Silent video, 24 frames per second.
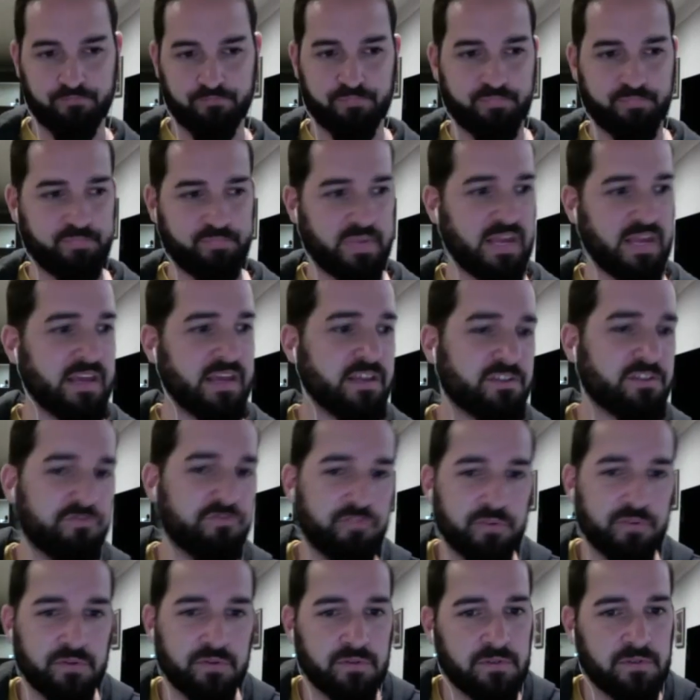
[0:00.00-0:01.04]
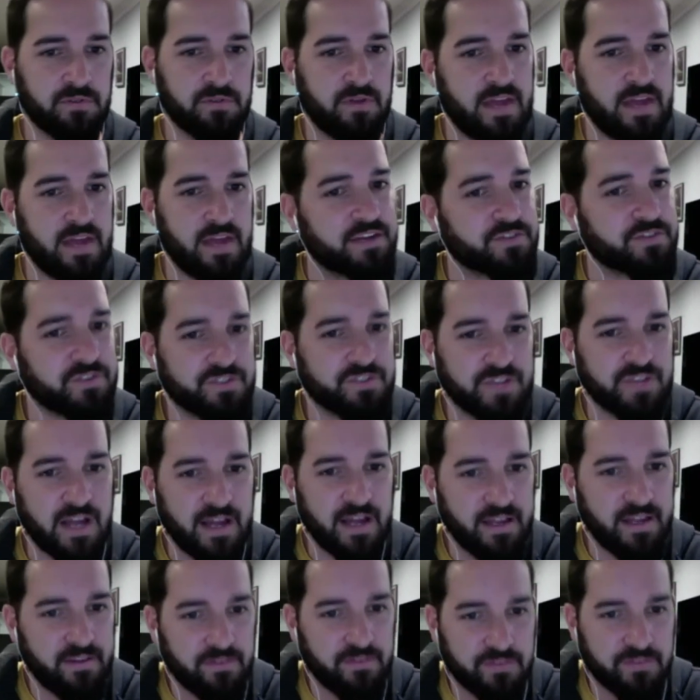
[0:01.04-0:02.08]
peaceful
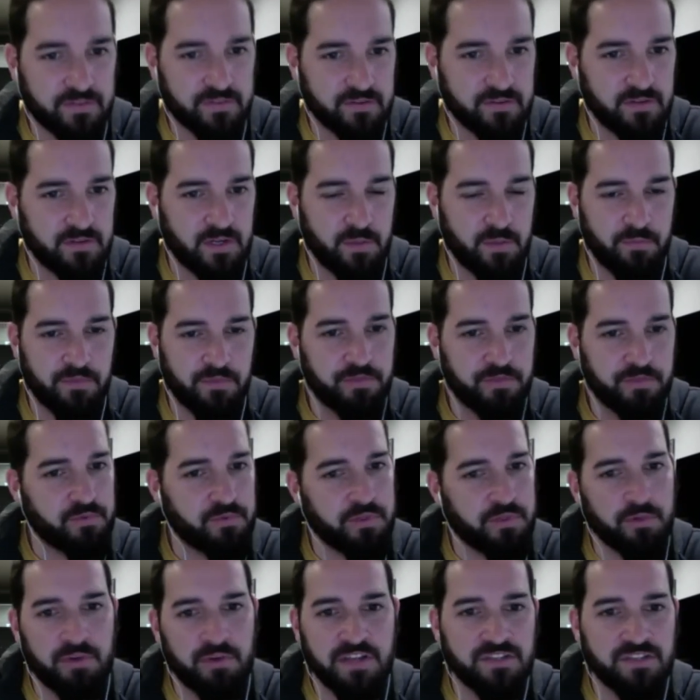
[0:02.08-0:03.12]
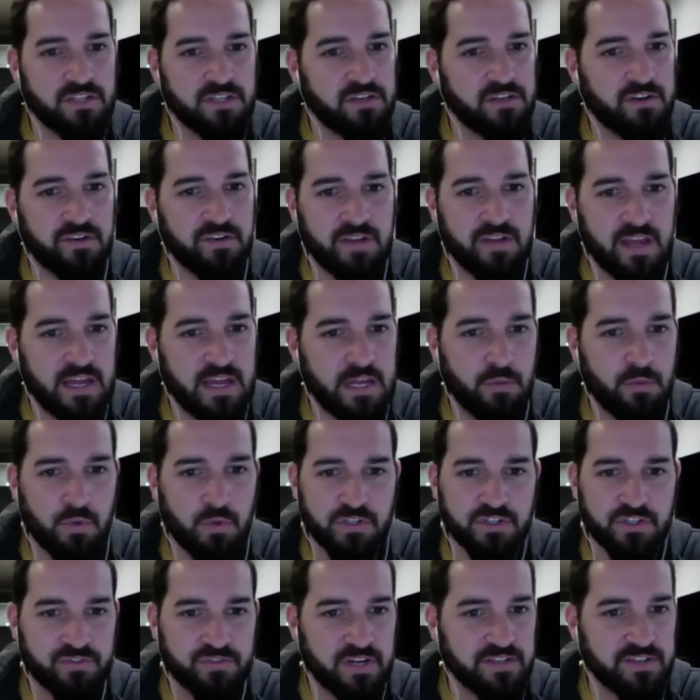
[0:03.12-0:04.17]
exercise for the rest of your day
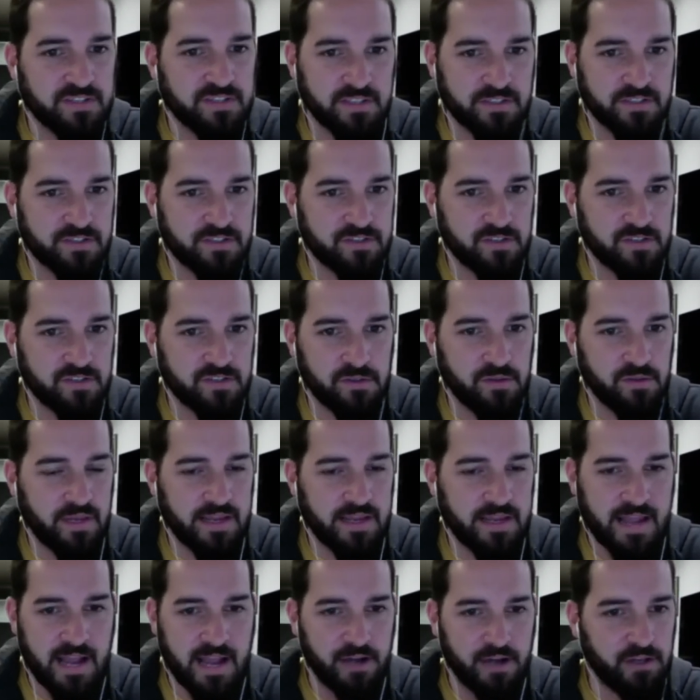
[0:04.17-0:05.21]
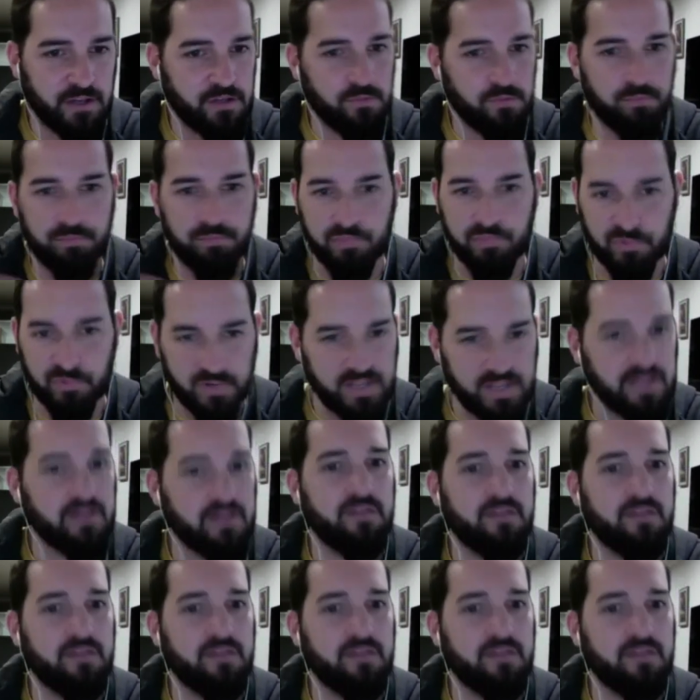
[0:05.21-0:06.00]
when stress gets to you, like how do you breathe